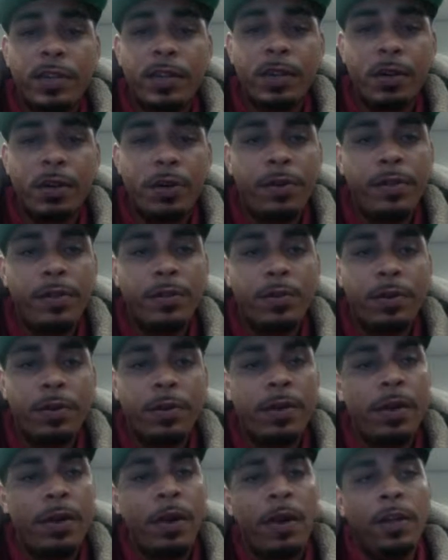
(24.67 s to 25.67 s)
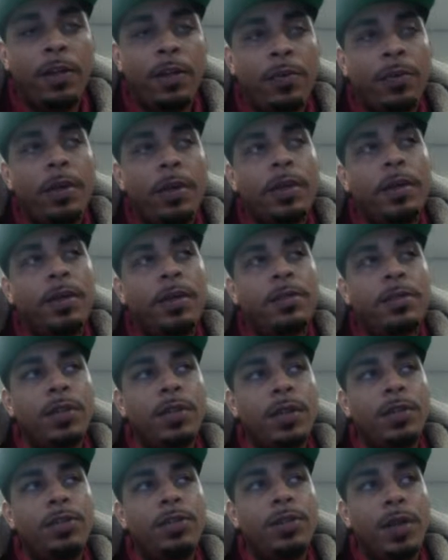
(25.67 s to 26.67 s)
You always want to get as
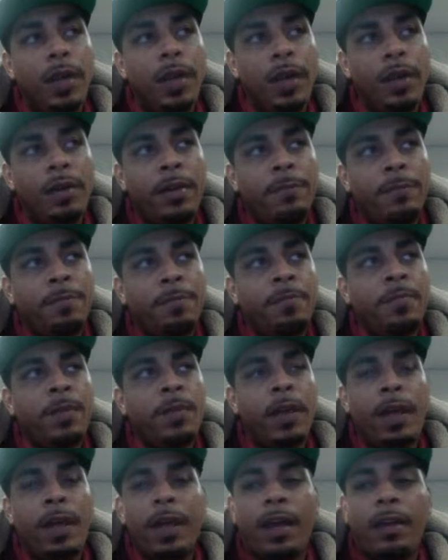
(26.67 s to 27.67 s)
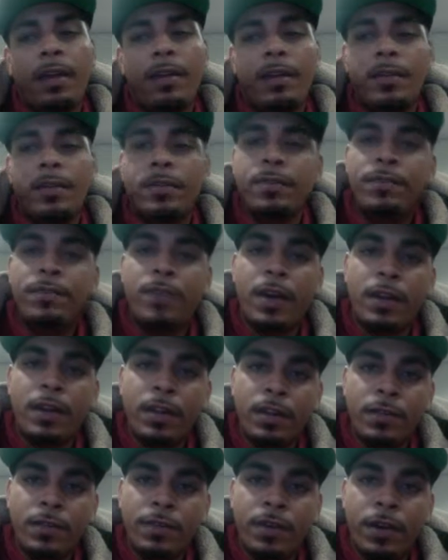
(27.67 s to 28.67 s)
good as you can at
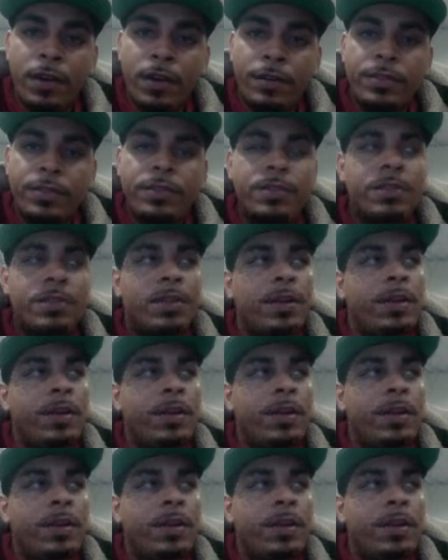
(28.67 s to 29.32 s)
finding fonts,